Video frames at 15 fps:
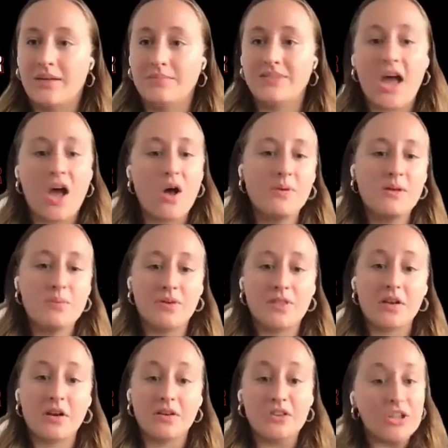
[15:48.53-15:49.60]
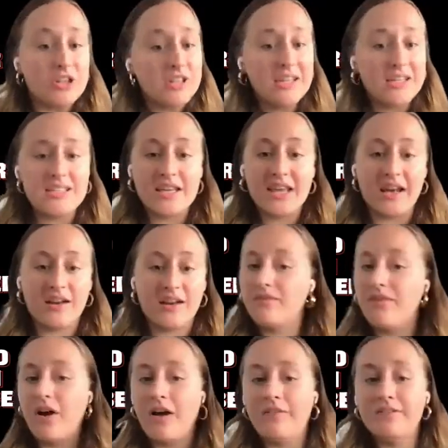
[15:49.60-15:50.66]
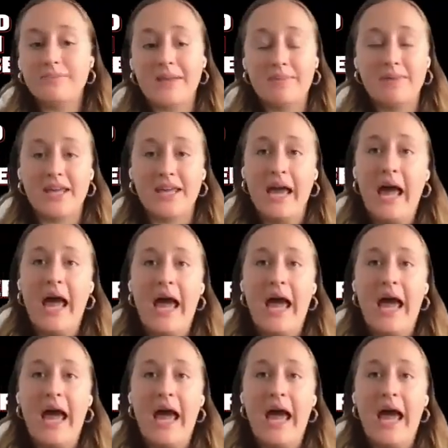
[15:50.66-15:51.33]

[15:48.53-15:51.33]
tell people that are looking to get involved, maybe